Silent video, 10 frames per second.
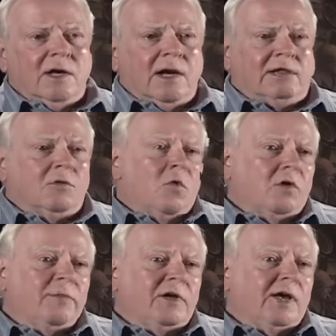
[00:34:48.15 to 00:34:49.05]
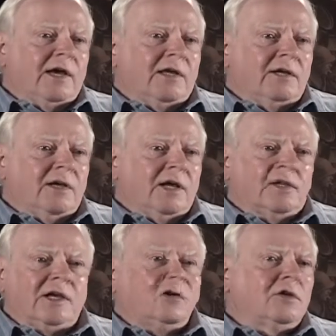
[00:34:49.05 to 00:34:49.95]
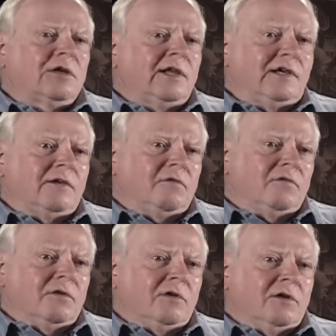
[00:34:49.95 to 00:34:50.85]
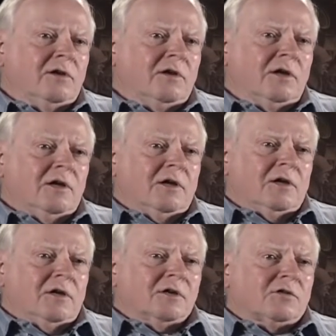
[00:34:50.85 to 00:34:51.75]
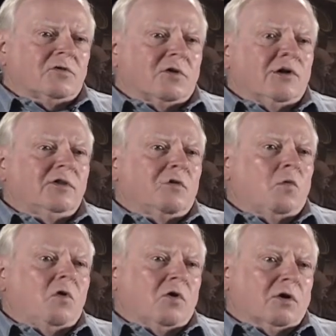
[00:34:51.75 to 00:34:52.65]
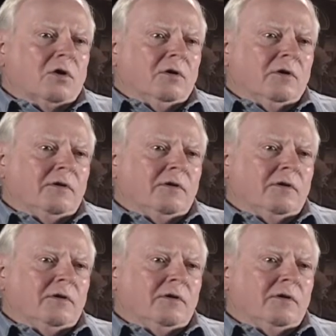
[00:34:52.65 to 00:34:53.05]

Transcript: and the war began, and they couldn't leave. So during the war,